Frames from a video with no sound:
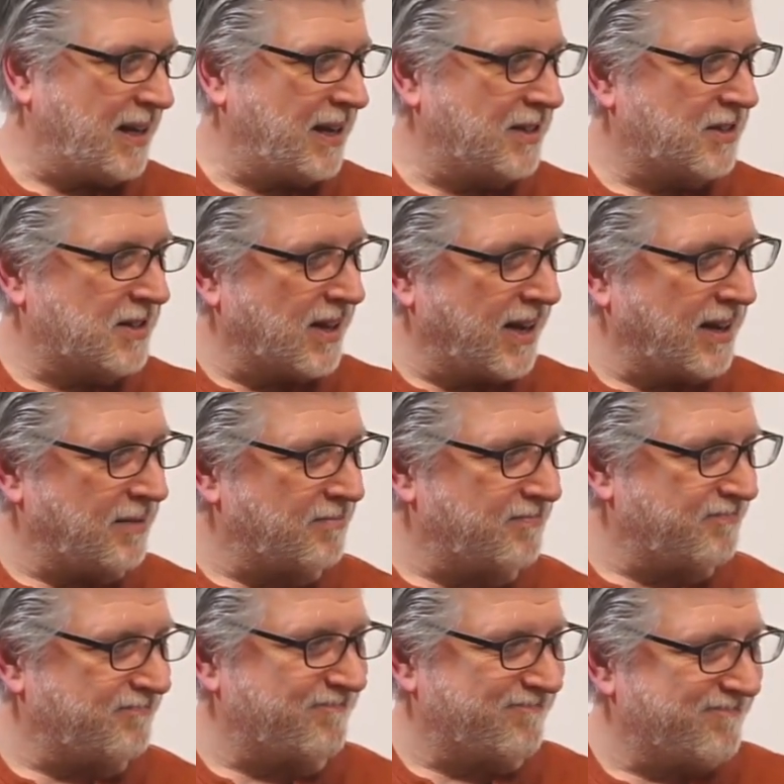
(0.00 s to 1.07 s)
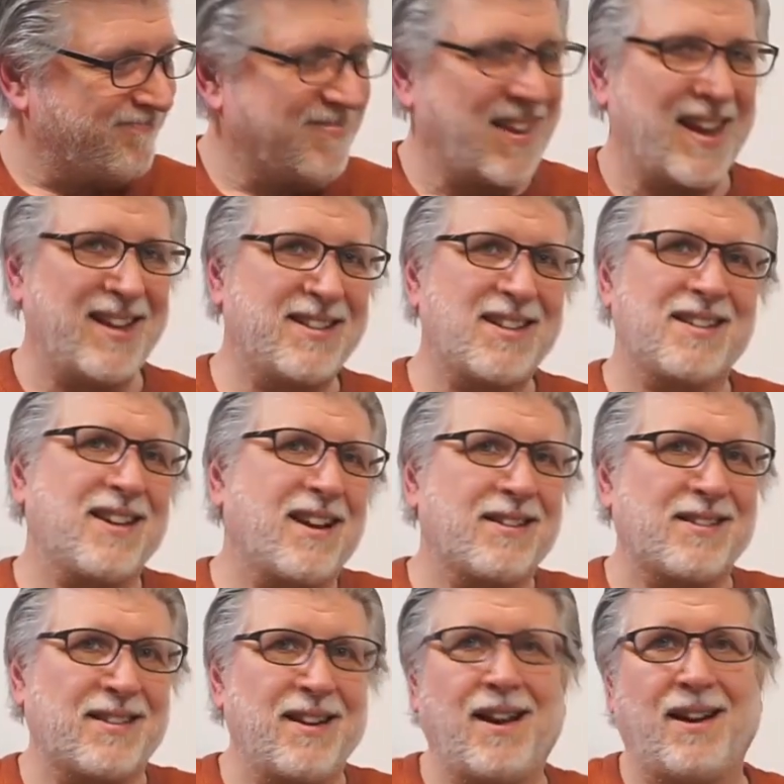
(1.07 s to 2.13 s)
It's like, it's a
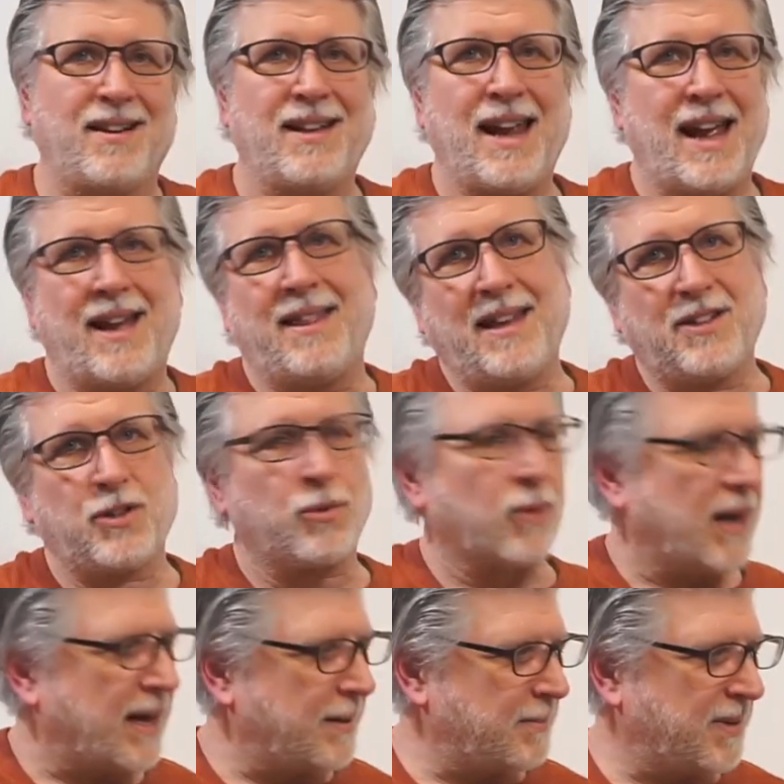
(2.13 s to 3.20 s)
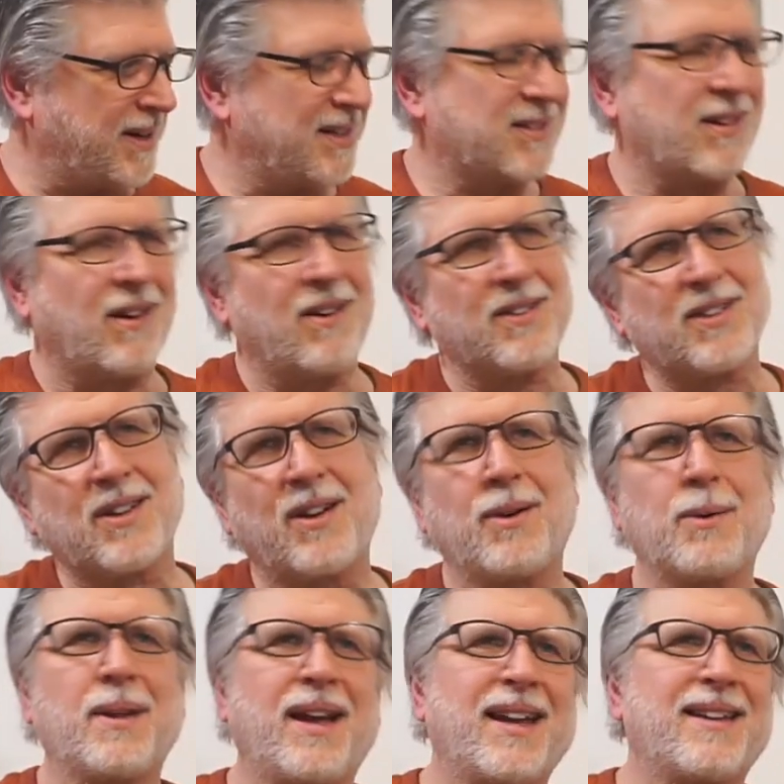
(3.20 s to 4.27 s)
tusk nut. Yeah, that's great, but it's
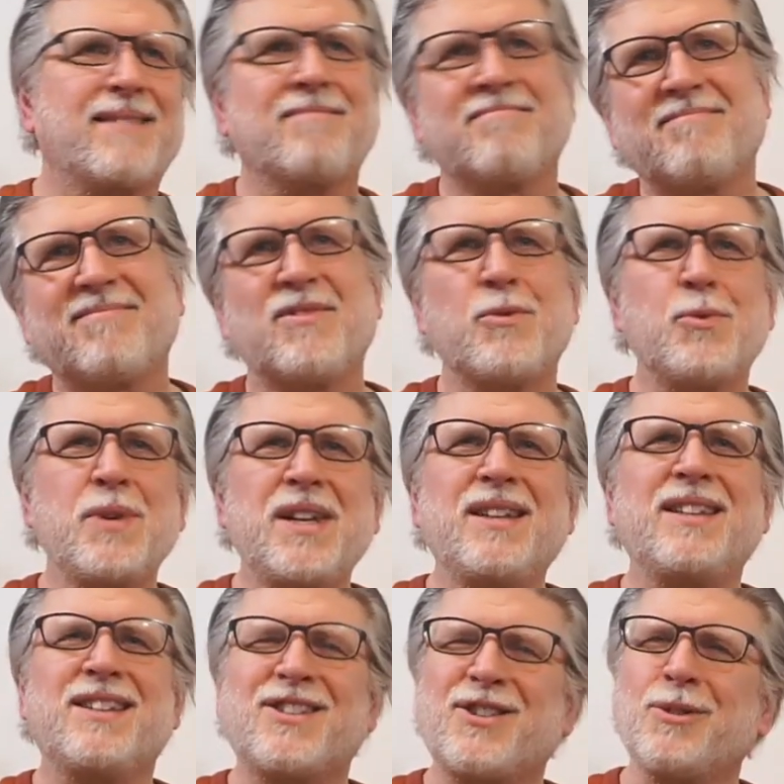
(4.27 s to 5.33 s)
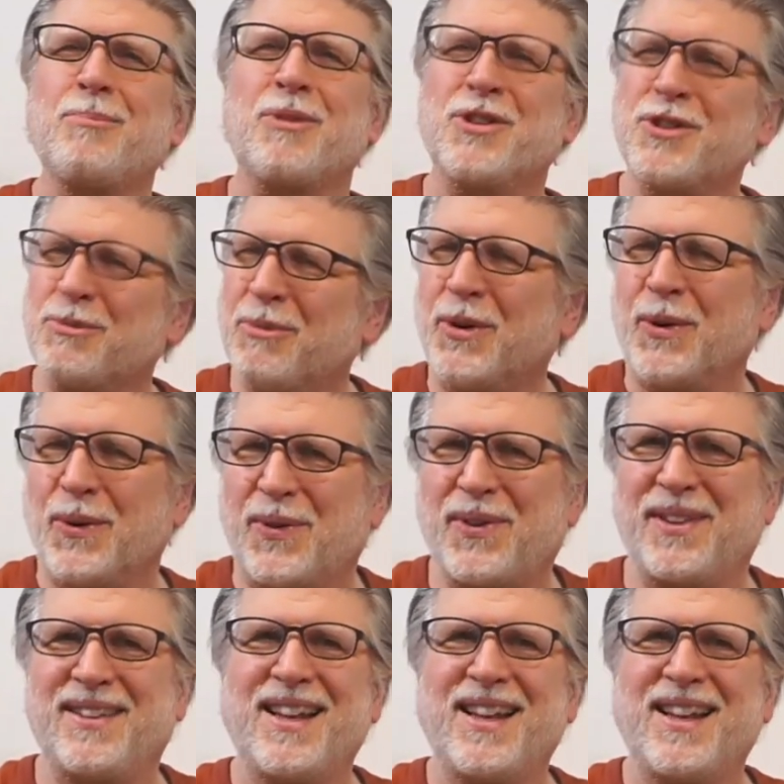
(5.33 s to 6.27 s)
also like really super smooth.